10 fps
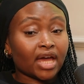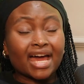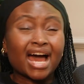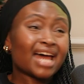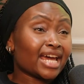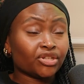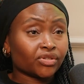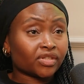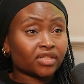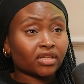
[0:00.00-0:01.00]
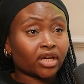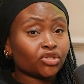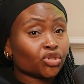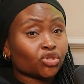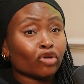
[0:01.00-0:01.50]
and agents can
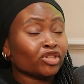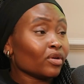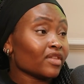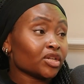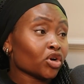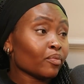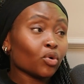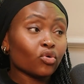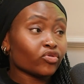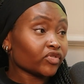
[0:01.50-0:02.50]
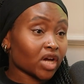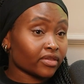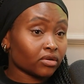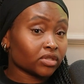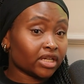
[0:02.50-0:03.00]
just not be doing their job. Author is either
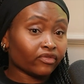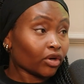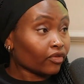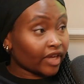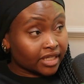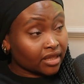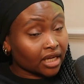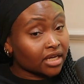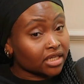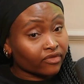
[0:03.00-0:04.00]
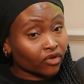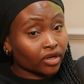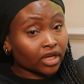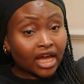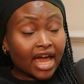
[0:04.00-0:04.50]
not delivering on things that they're going to deliver
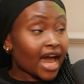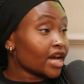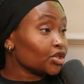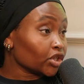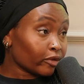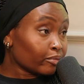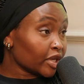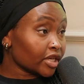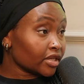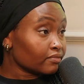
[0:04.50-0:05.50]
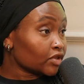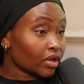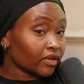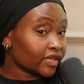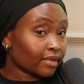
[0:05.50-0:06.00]
on. Agent can be
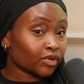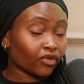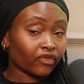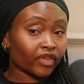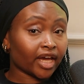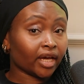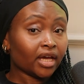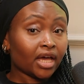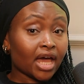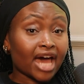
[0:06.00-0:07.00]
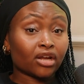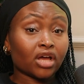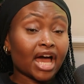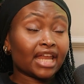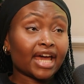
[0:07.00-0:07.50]
doing the same sort of thing. And
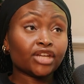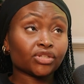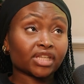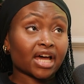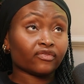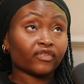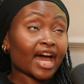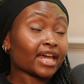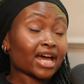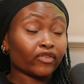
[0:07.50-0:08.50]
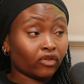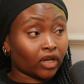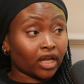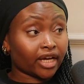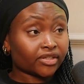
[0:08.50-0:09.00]
agents can have a lot of
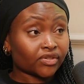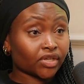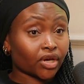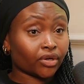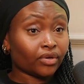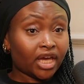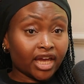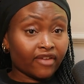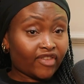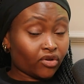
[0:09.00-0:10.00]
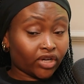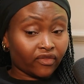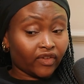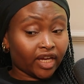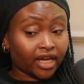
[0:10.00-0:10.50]
clients. So if they're not
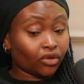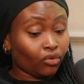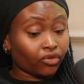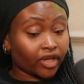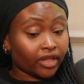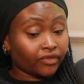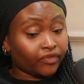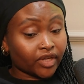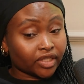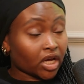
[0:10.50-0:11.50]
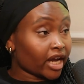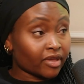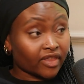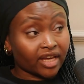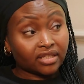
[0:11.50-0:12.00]
giving an author the time
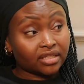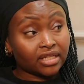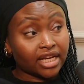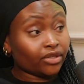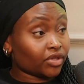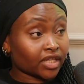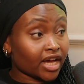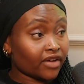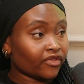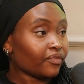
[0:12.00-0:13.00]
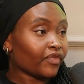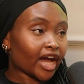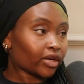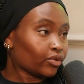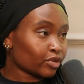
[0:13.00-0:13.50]
that they need or deserve, that
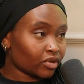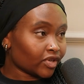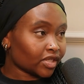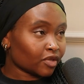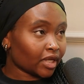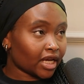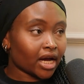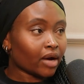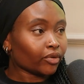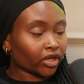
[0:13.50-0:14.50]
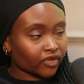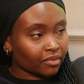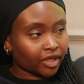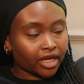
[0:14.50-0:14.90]
can also be a reason to be like, I want to go for somebody